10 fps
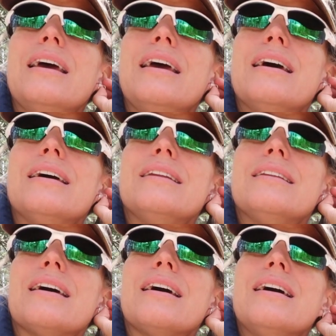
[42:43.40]

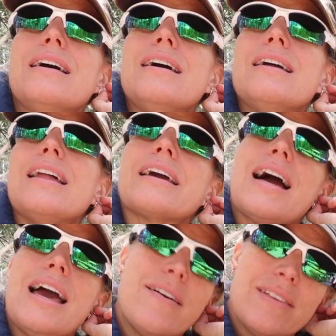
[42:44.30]
and like
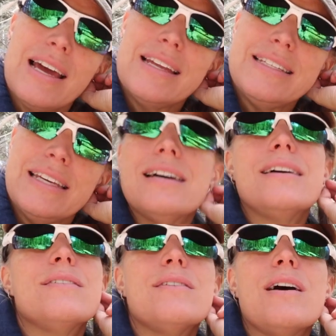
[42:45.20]
I have an idea
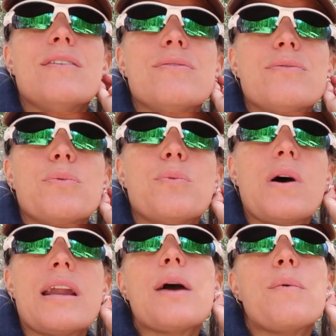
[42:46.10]
of
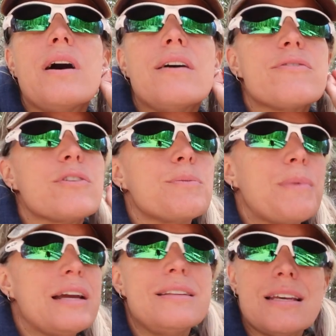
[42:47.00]
what I want for
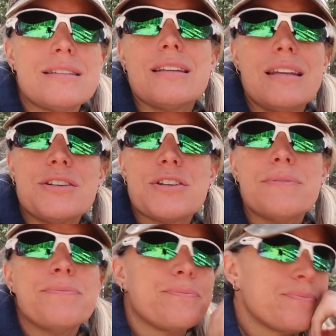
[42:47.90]
my
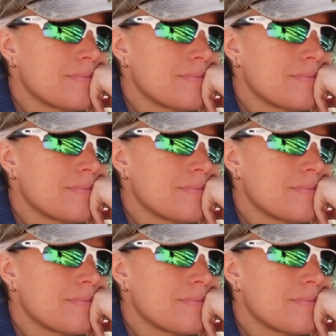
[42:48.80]
destination,